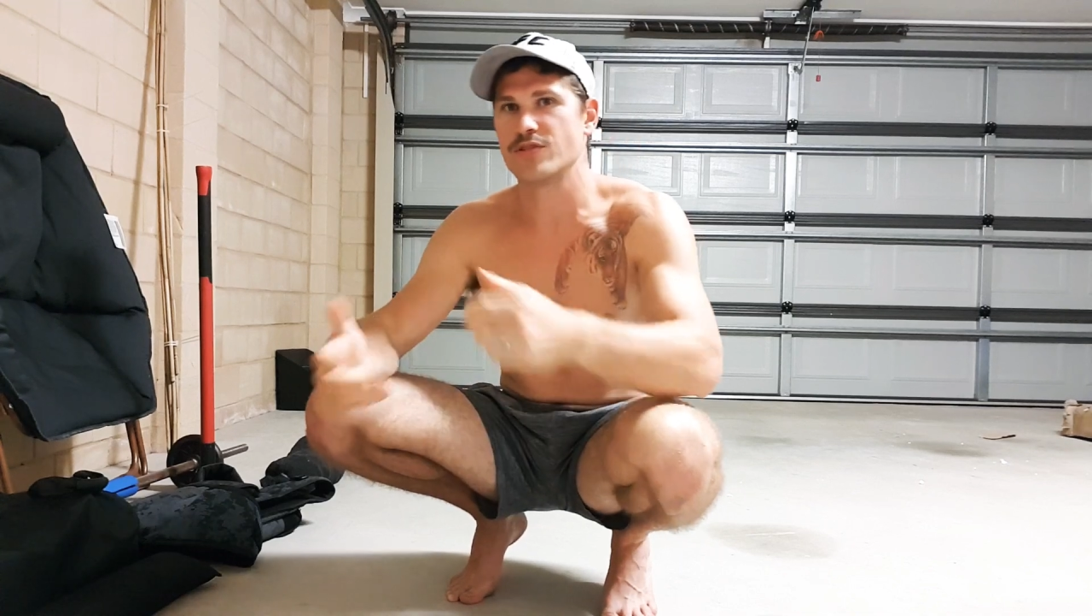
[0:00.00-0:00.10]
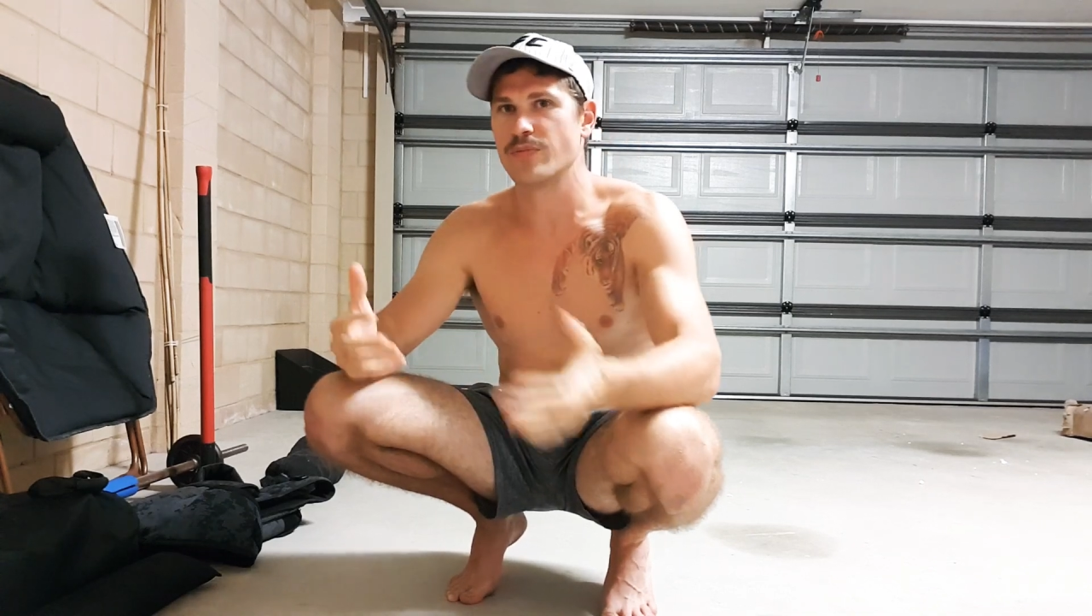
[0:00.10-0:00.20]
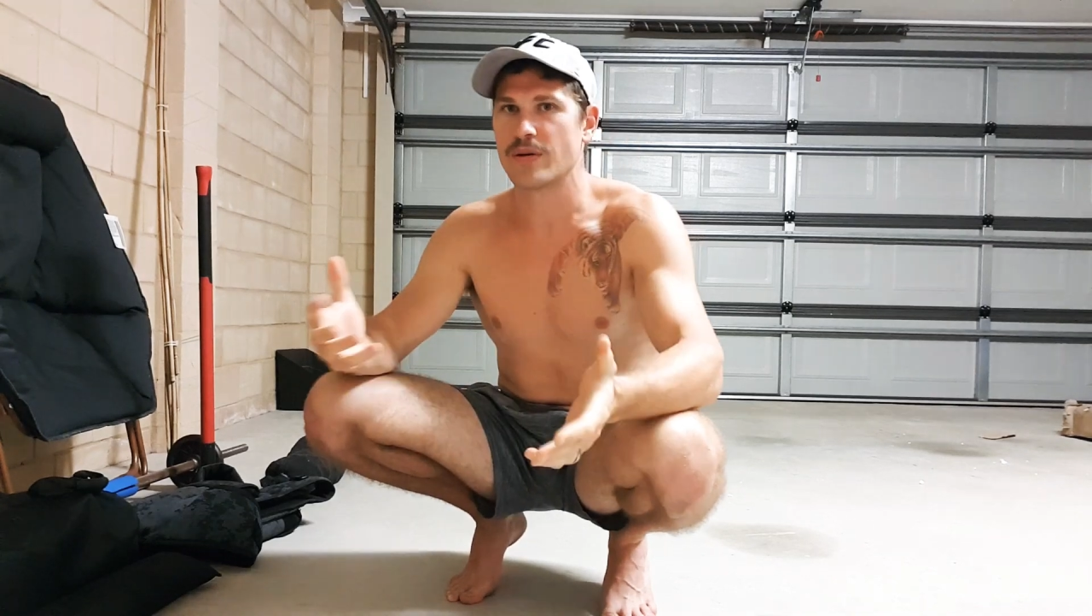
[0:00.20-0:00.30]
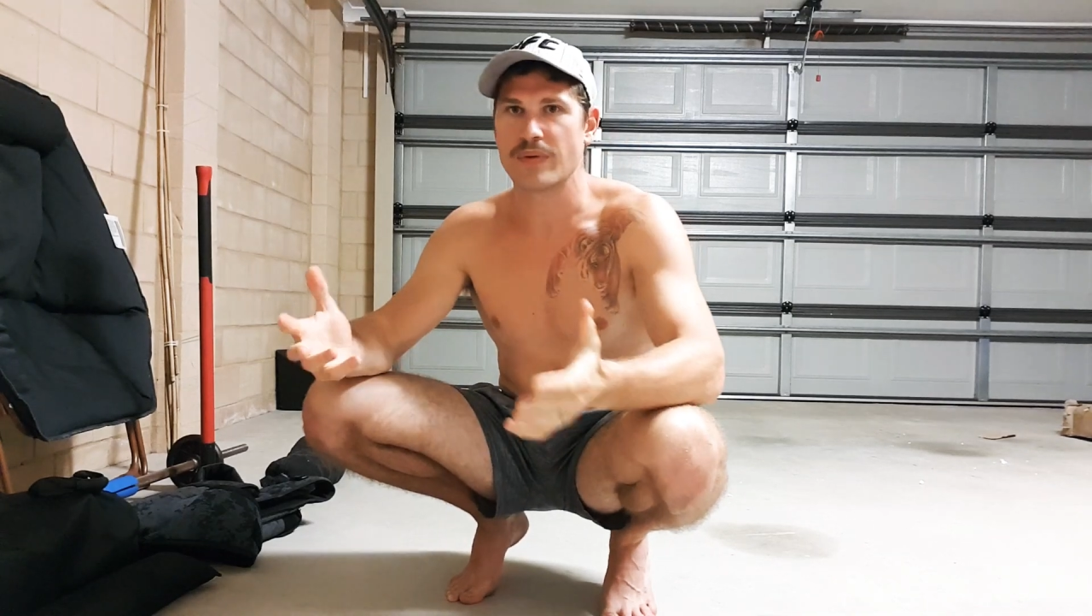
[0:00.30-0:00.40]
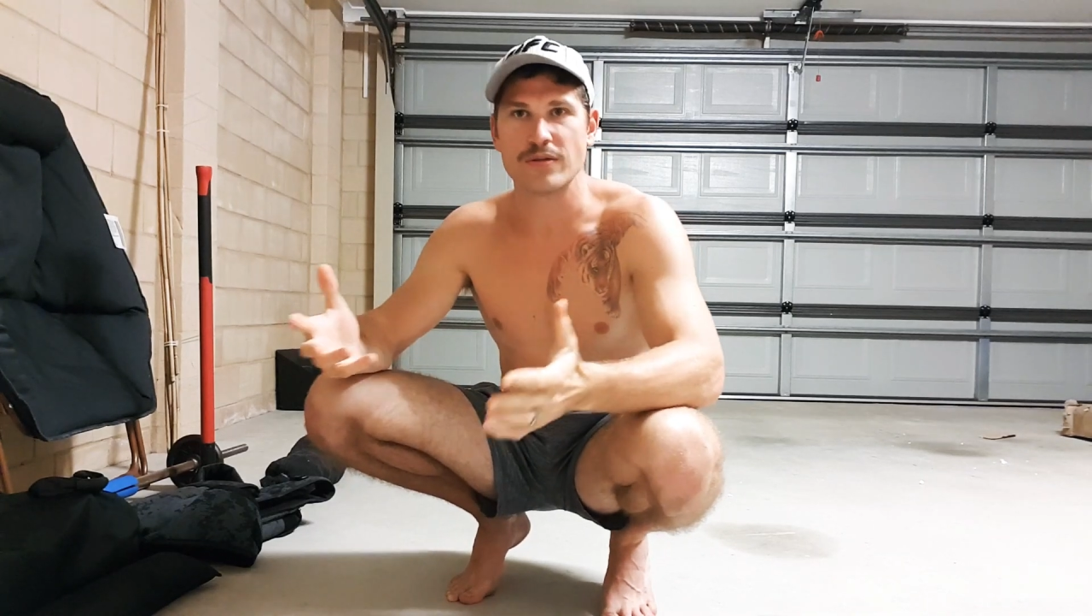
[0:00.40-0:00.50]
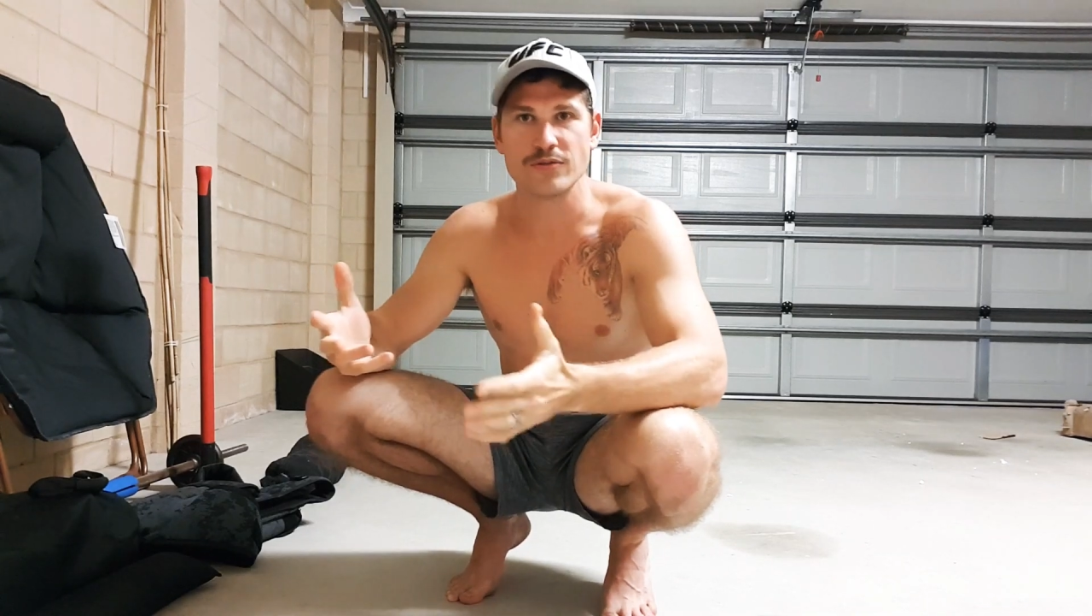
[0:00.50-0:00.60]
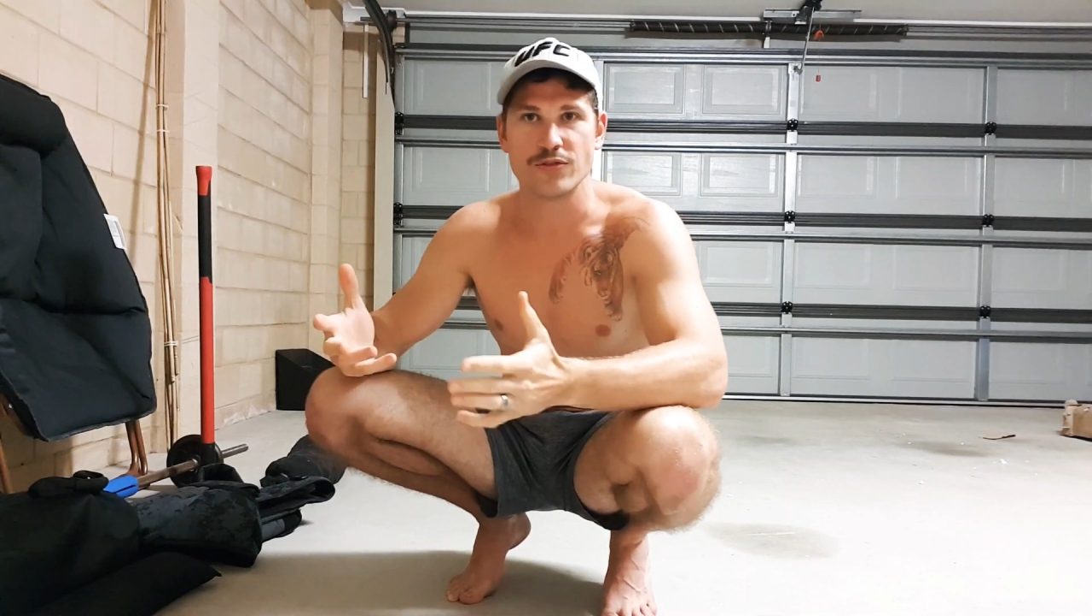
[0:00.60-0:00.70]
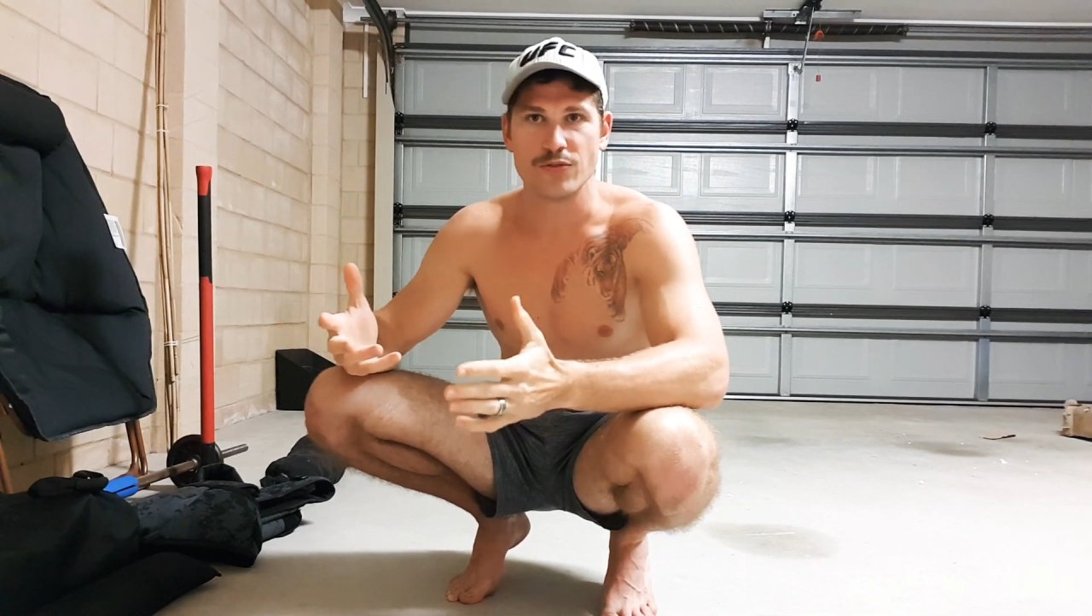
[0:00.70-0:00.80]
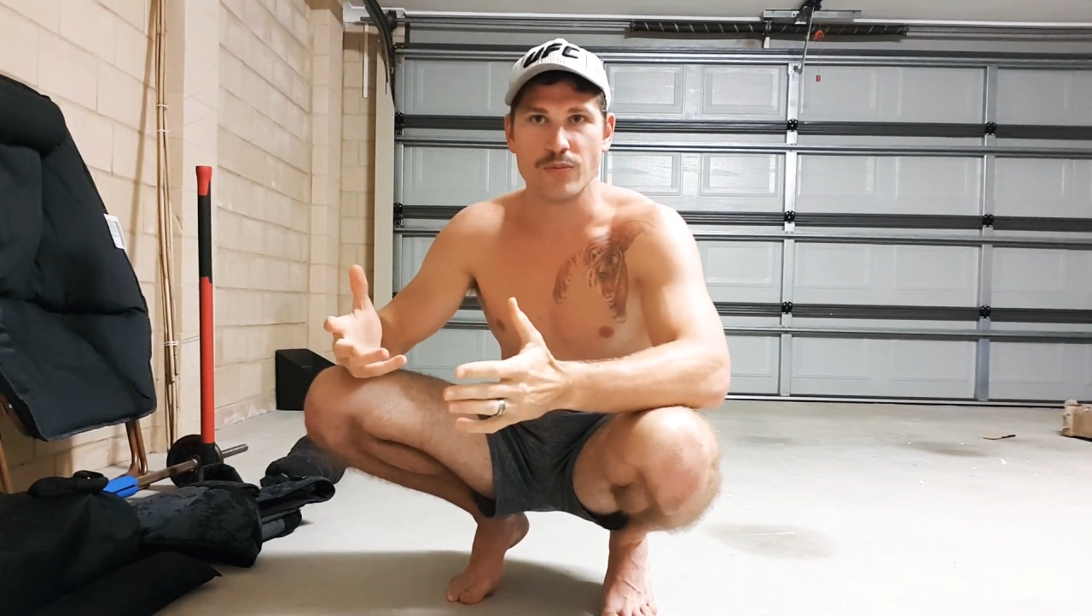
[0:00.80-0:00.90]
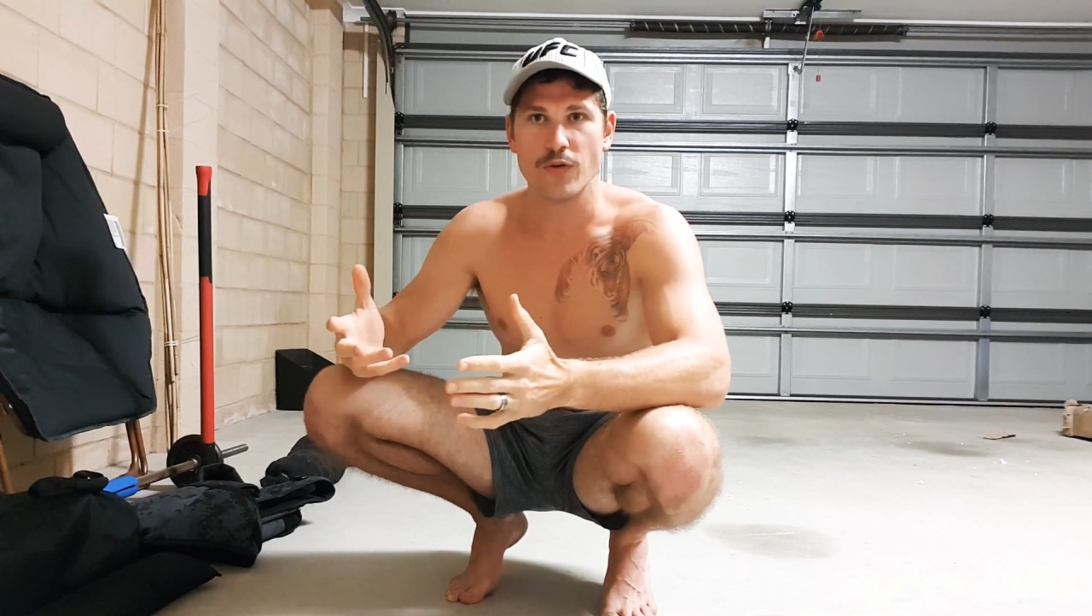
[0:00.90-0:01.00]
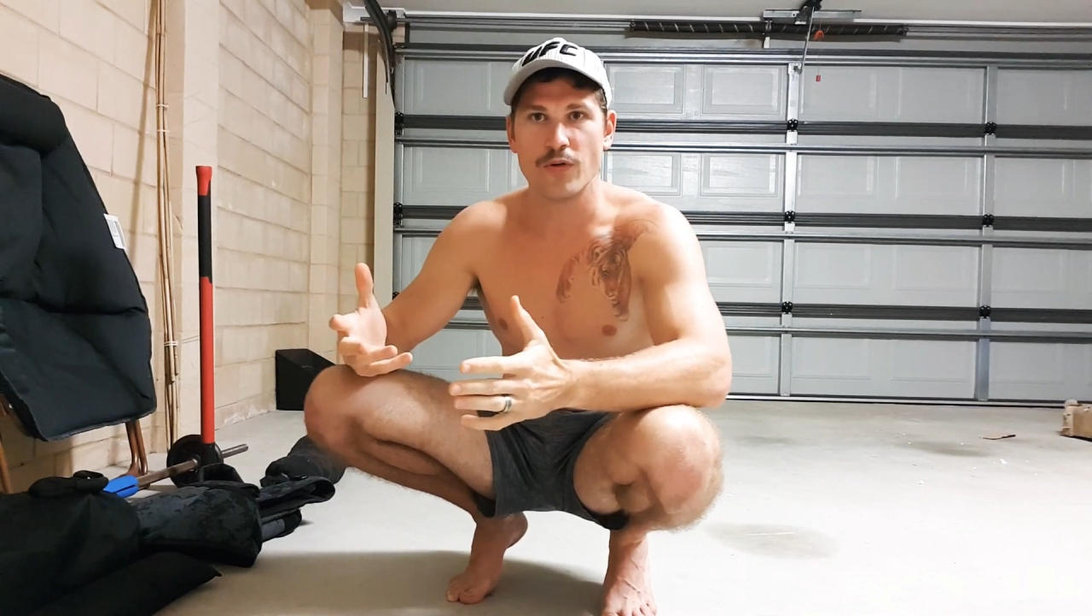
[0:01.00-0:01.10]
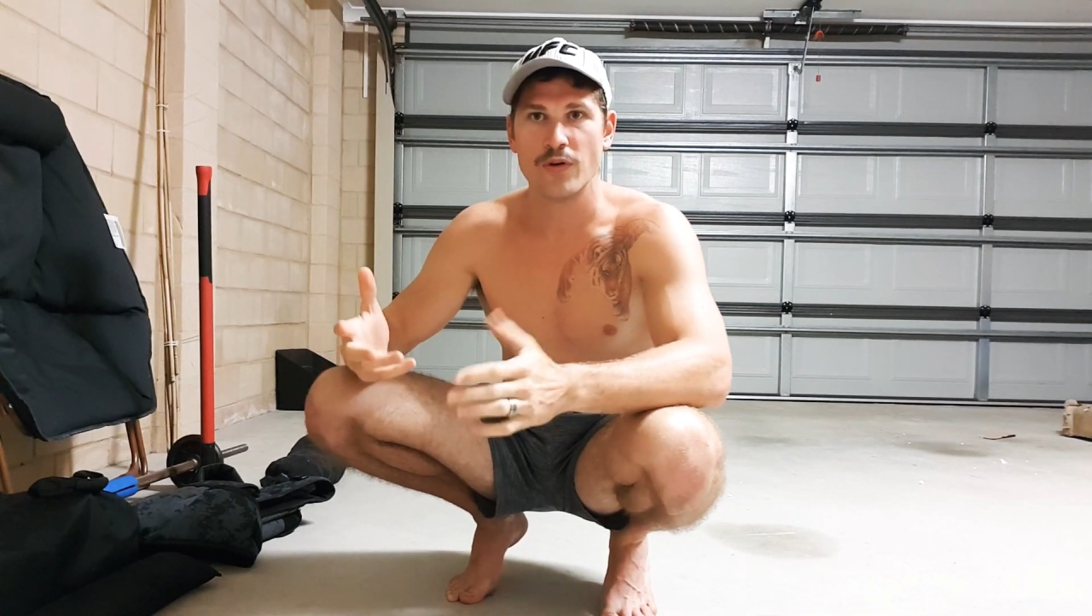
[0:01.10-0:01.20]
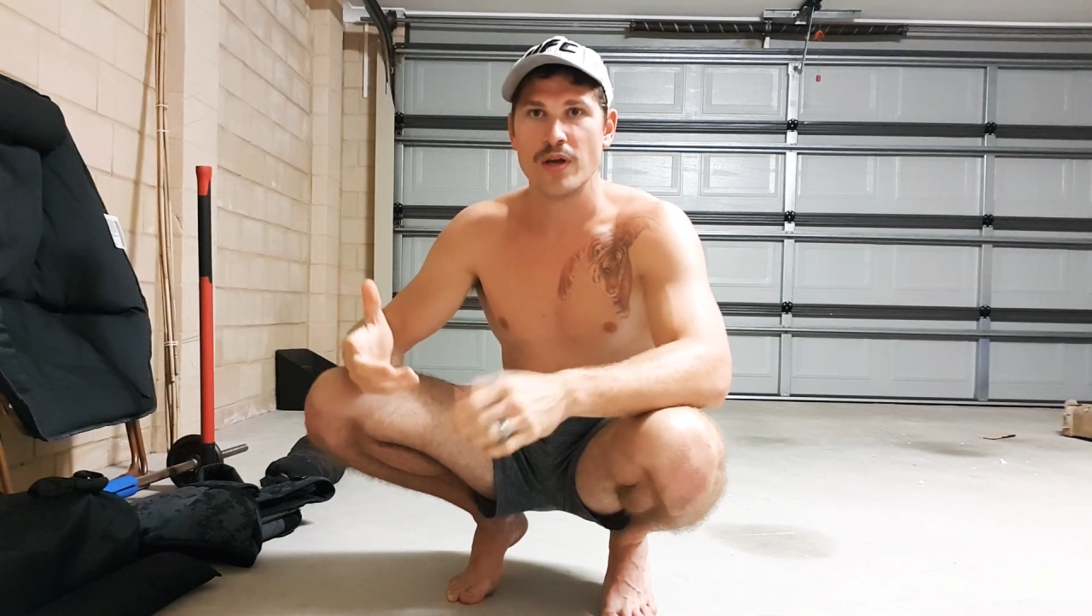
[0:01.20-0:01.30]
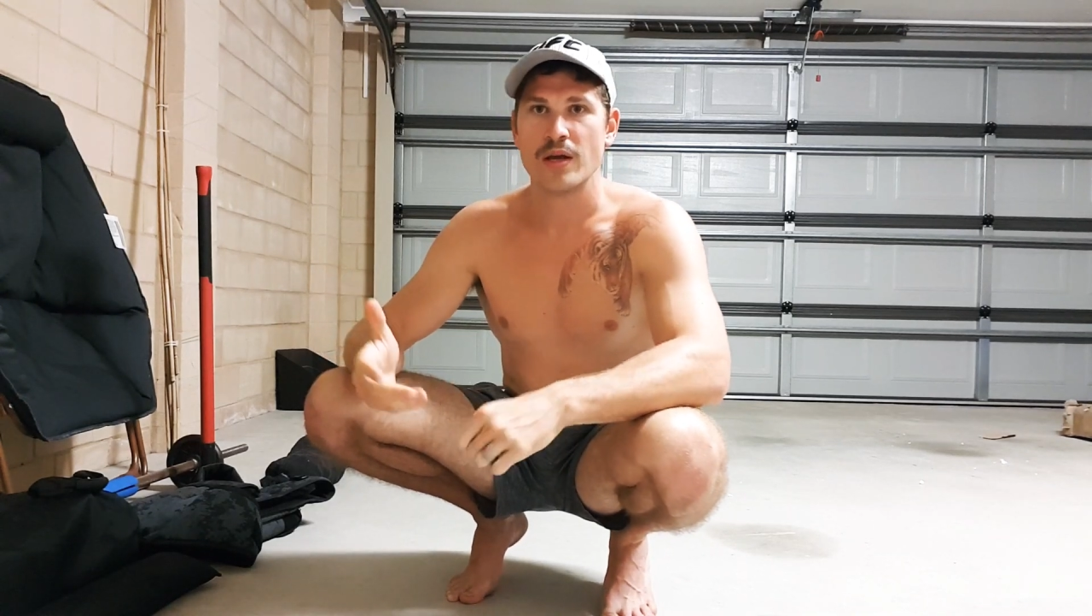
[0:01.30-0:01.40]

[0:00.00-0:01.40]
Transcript: you might be able to do more,